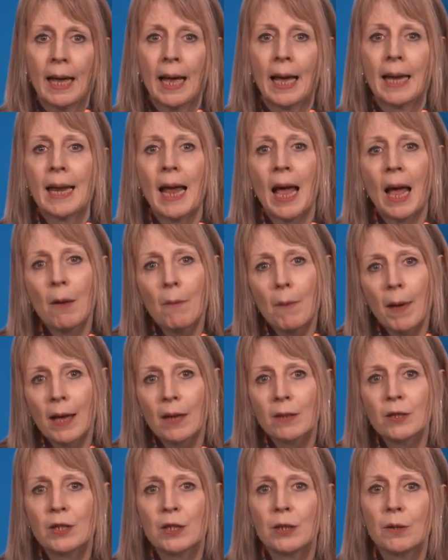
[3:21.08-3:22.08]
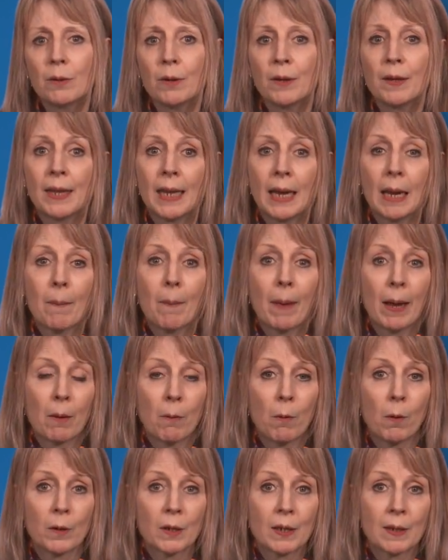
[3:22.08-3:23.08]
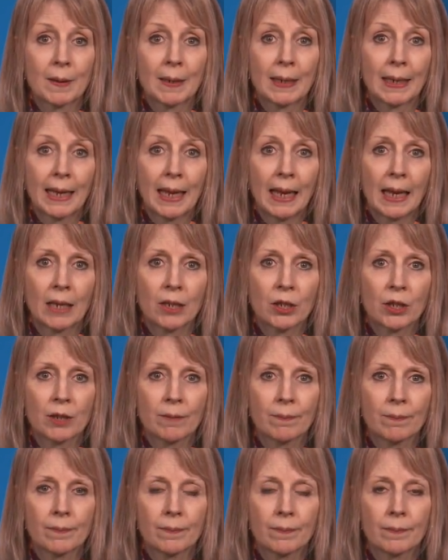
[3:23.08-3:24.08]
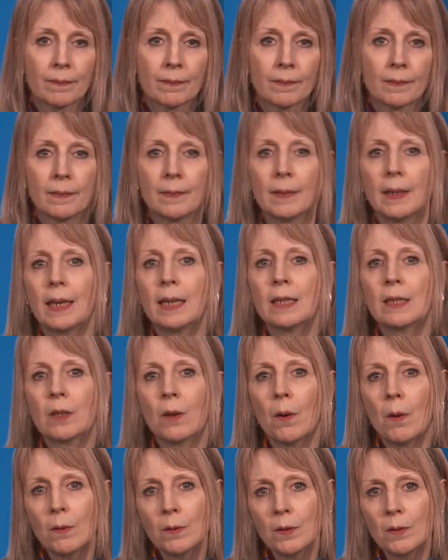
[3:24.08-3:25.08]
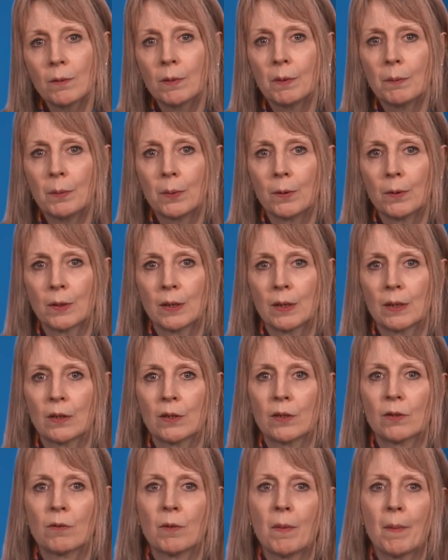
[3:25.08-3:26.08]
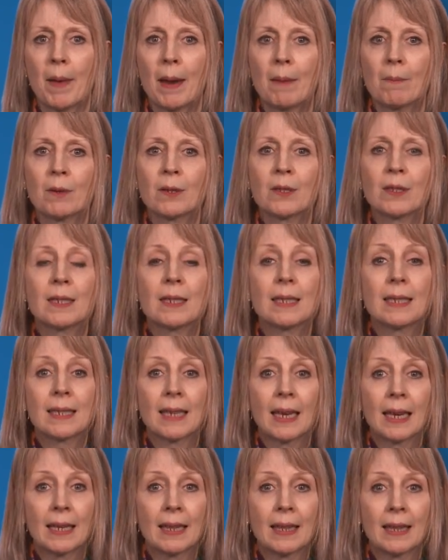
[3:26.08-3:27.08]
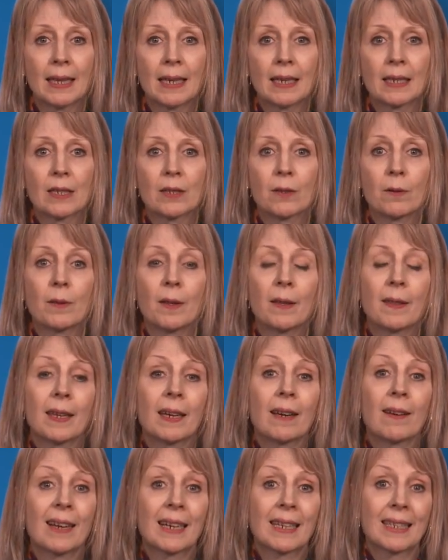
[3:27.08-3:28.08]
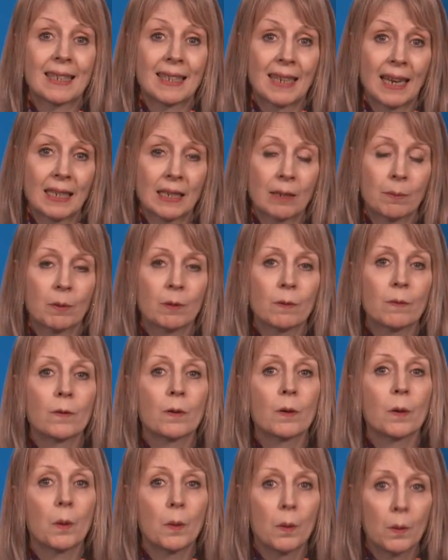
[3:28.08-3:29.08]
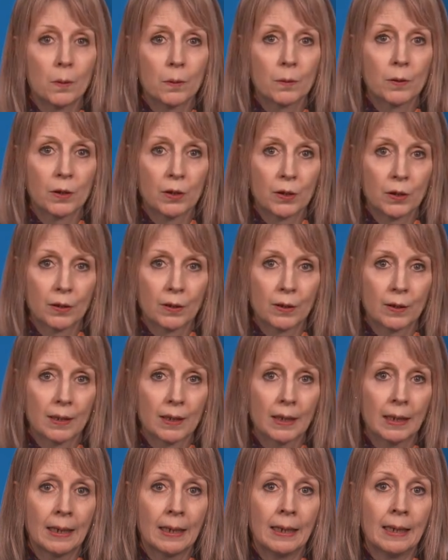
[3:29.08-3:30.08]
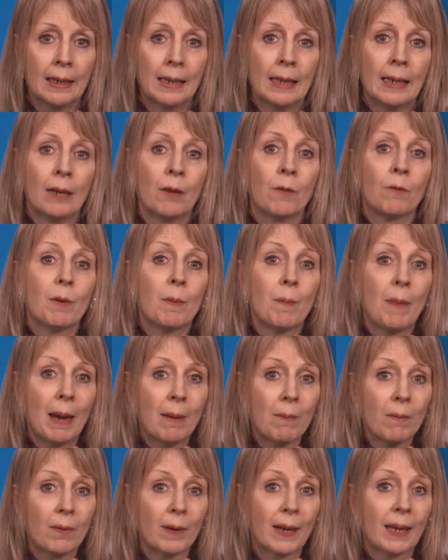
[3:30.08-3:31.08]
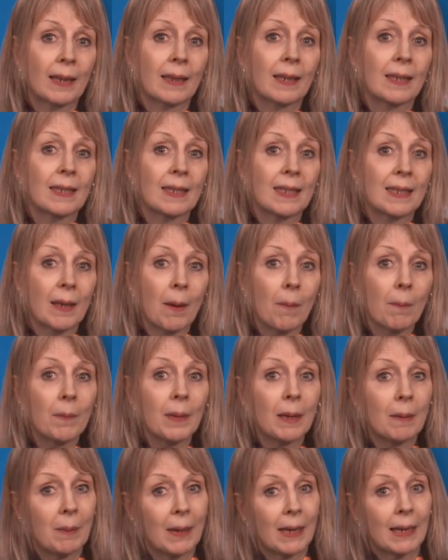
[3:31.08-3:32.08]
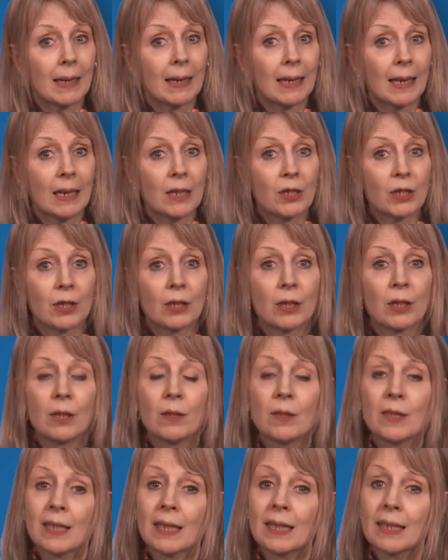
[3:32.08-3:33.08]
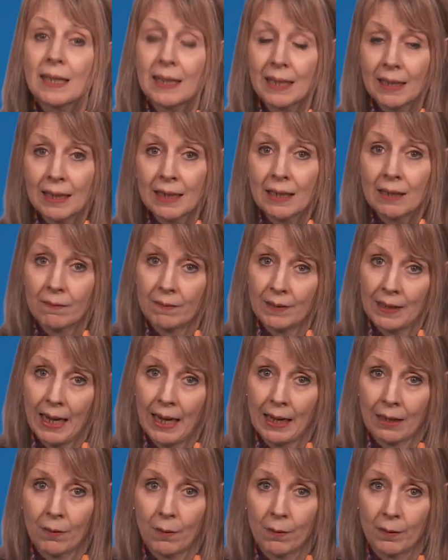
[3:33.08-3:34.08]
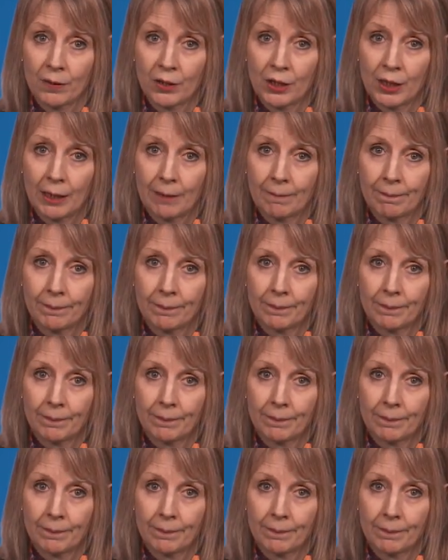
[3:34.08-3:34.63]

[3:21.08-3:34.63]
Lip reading: and how else you or they might want to engage. It's also important to remember to design things so that they are accessible for all students, remembering that some may be engaging using assistive technology.